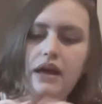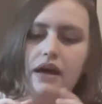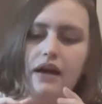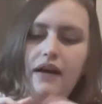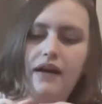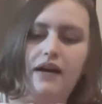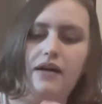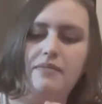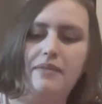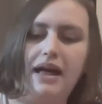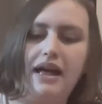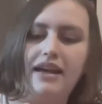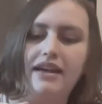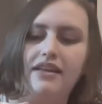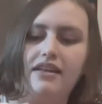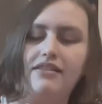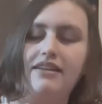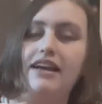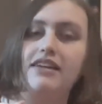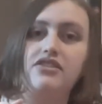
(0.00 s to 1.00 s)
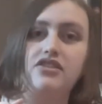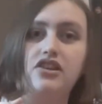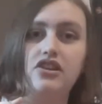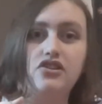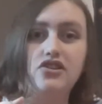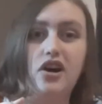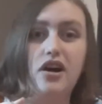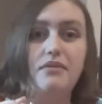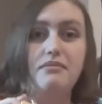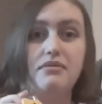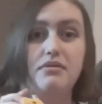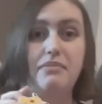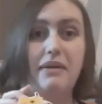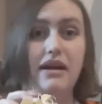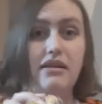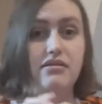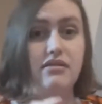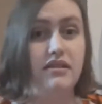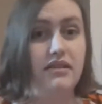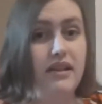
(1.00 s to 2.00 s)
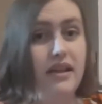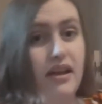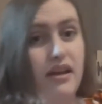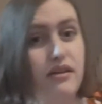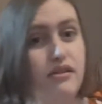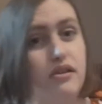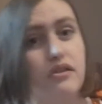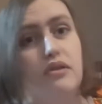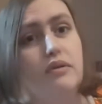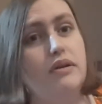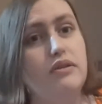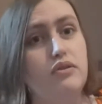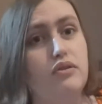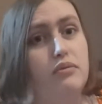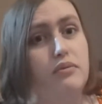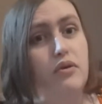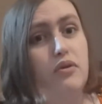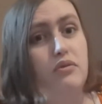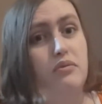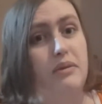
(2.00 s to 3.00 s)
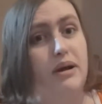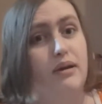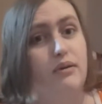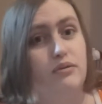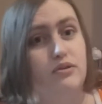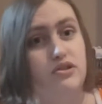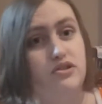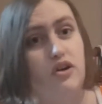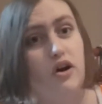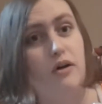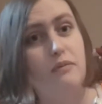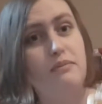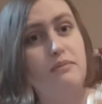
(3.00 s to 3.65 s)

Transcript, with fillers: I can attach any charms basically, because you know I do own my own shop,